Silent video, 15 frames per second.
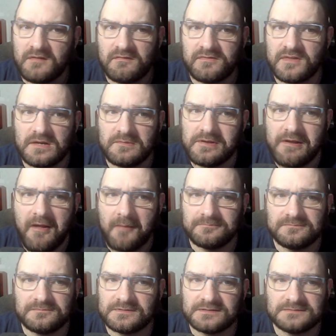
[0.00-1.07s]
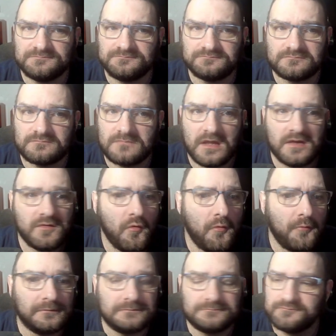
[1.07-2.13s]
Therapy comes in
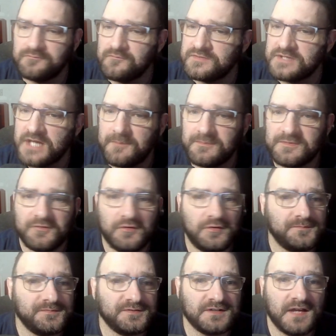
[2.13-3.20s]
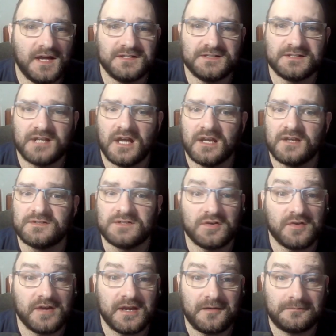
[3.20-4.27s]
all shapes, forms, sizes, colours and
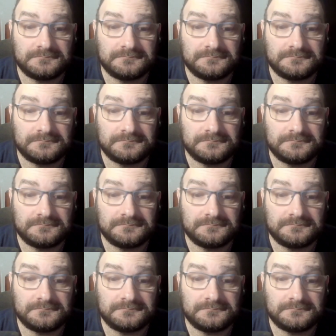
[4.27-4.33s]
creed.